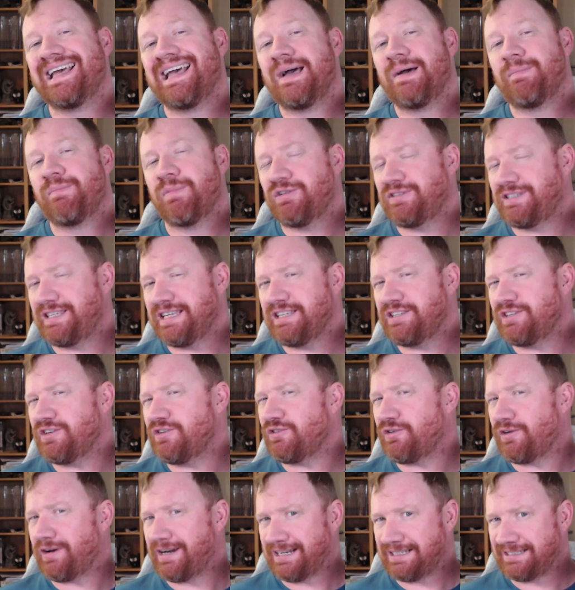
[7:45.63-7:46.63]
most things
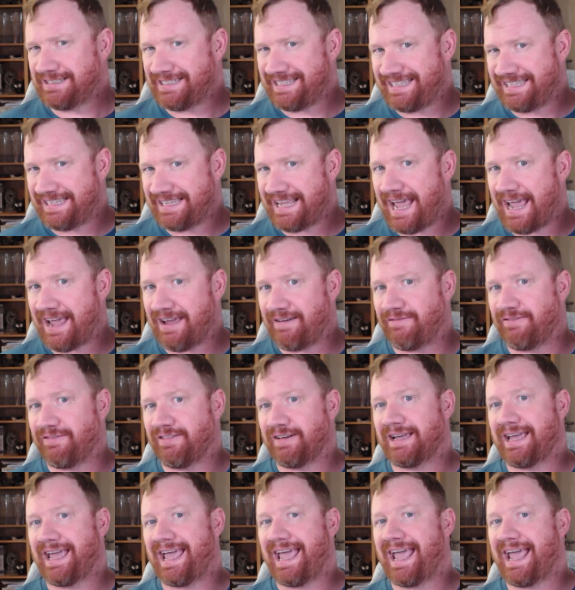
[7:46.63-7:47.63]
don't critically save.
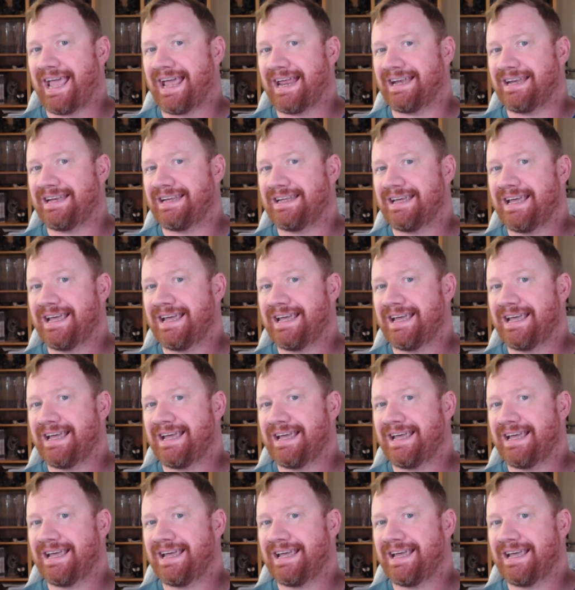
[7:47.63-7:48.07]
And